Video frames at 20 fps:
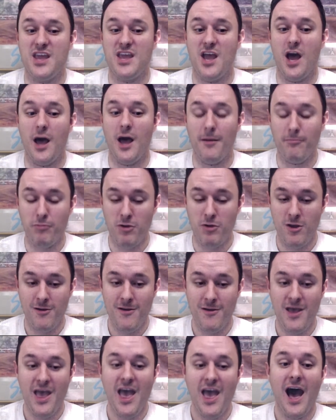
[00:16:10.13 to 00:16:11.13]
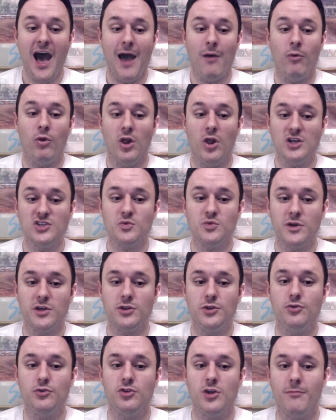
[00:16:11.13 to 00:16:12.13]
I will also include number 8,
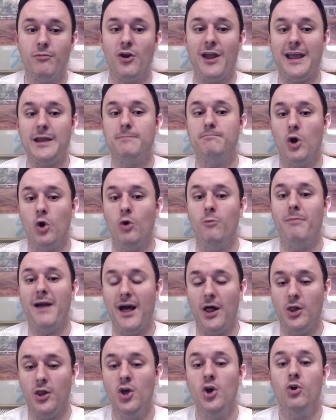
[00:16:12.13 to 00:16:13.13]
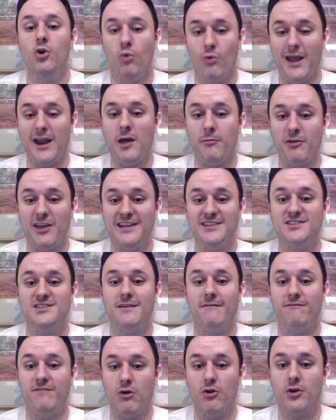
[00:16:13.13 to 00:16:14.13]
Bo Bell, who ran up against some
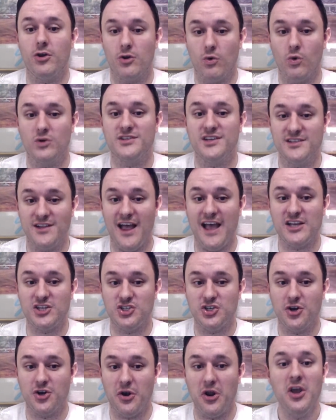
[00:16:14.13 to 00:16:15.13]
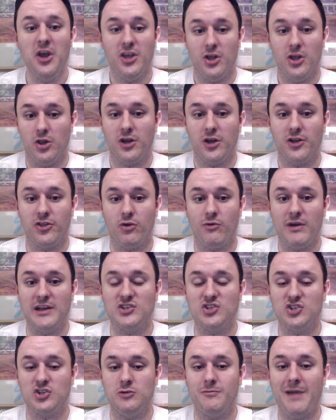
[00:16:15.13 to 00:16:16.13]
very good horses last year. You look at the
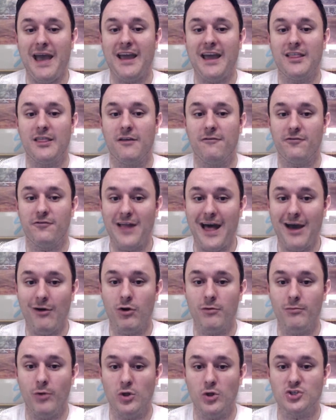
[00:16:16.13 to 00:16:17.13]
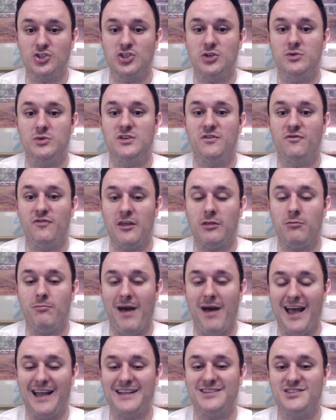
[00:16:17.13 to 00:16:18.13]
race 2 back in the Flower Bowl. She was 5th
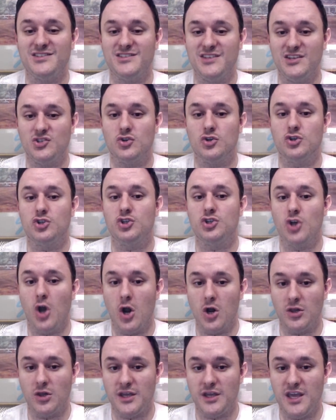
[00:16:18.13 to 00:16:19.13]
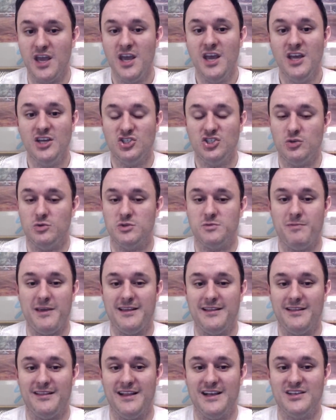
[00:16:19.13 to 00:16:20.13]
behind Sister Charlie. She was
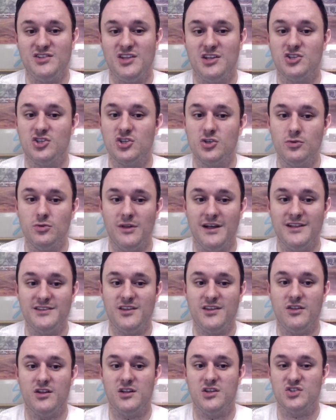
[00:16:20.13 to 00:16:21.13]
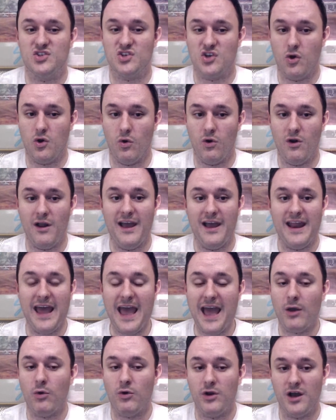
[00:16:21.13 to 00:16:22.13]
beaten less than 2 lengths in the Zagora at
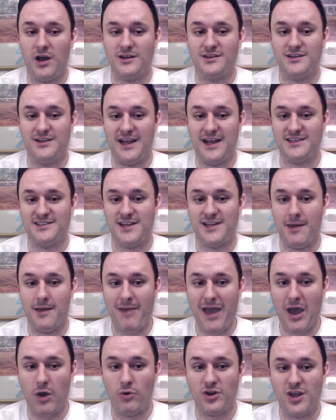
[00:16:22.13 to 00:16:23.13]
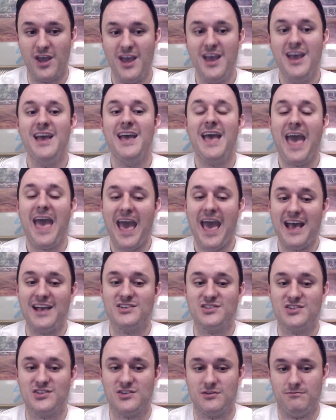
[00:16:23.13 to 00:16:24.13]
Aqueduct the next time out.
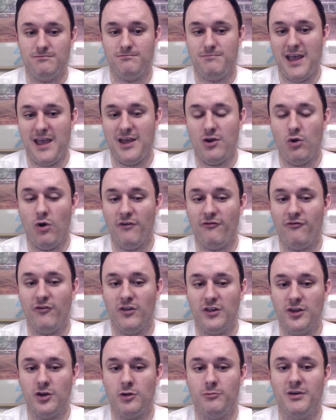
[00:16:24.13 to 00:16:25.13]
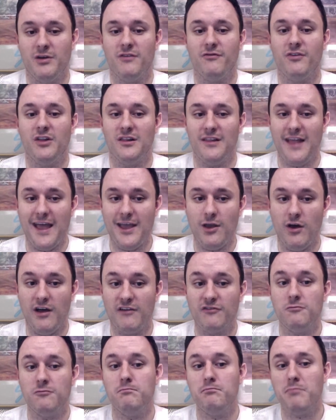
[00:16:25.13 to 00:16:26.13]
Has been off a little bit of a
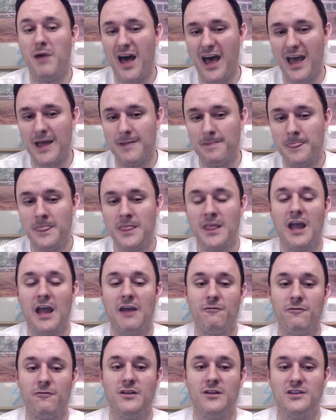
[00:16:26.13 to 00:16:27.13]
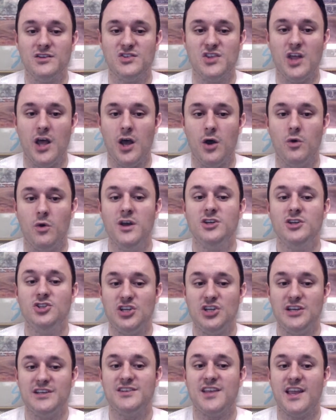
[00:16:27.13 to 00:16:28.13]
layoff, but I feel as though
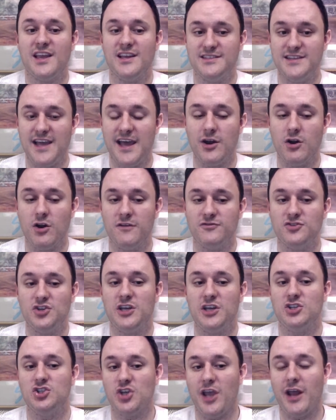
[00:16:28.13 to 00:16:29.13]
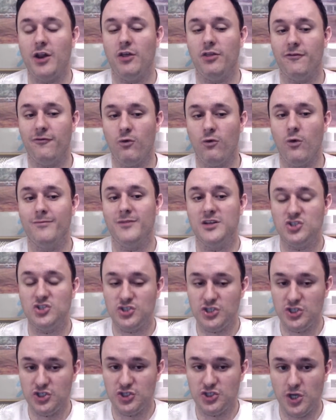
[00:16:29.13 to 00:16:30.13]
she is a contender if she can channel the form that
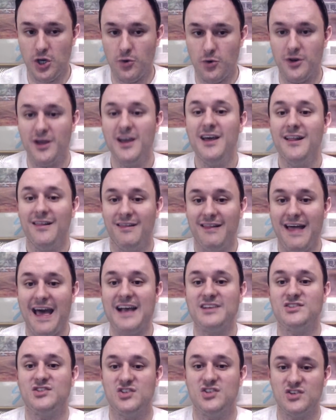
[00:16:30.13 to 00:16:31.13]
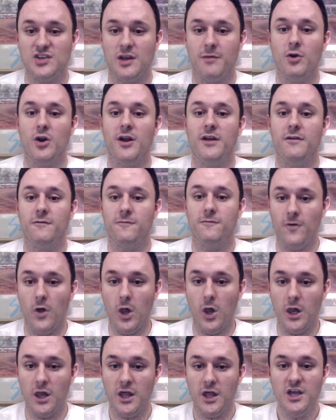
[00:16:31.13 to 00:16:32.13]
she showed last summer and
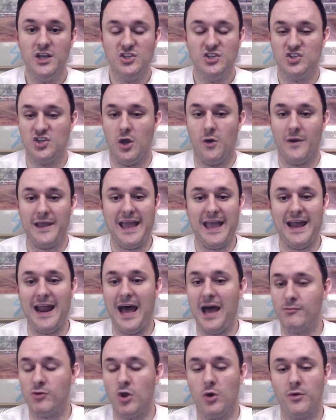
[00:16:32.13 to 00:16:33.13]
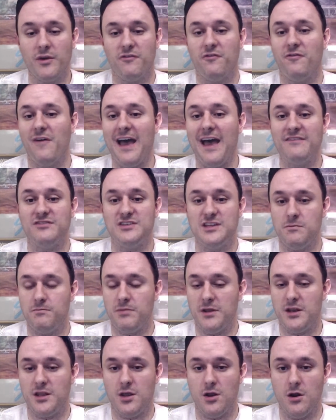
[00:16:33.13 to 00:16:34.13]
fall. So again, I'm going 5 deep
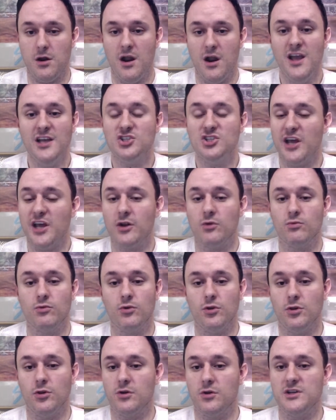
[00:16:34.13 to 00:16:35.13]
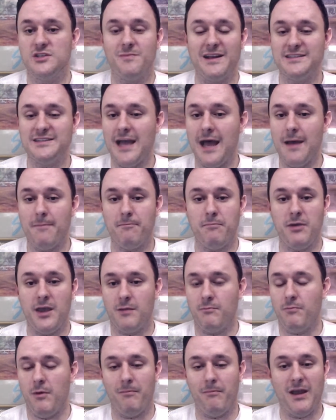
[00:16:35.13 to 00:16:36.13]
in here. Gentle Ruler is my top
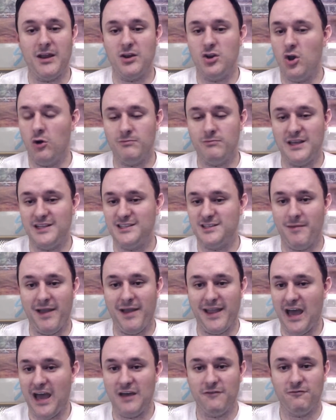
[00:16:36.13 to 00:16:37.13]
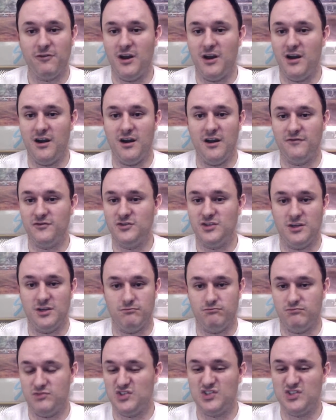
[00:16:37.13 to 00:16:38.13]
pick, but by no means am I confident enough
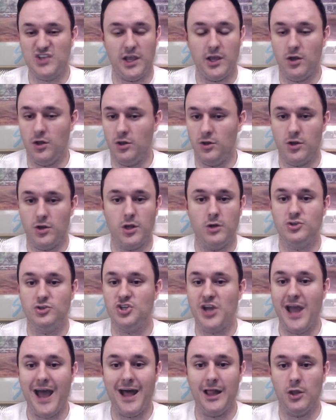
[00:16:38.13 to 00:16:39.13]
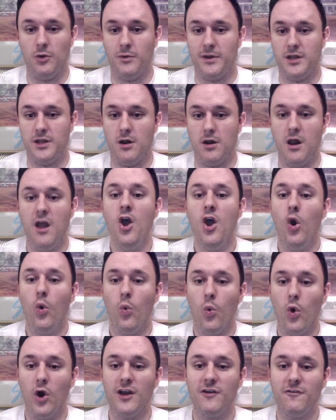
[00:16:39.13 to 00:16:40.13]
to single or go shallow in here.
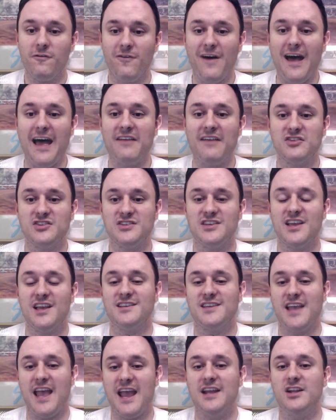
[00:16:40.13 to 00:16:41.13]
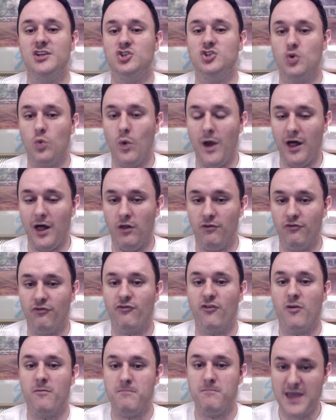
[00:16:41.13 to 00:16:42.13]
1, 5, 6, 8, and 12
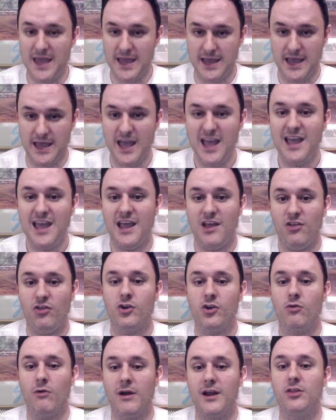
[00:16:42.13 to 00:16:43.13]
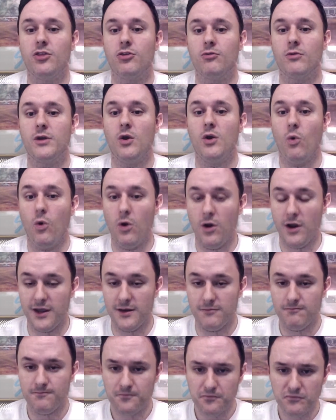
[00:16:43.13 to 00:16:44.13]
for me in the grade 3
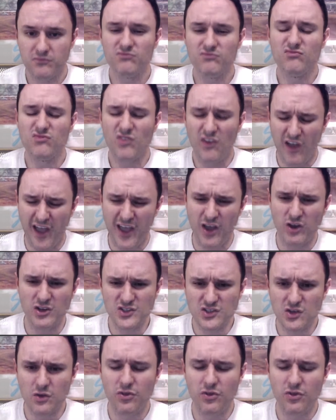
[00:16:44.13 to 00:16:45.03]
Orchid. I also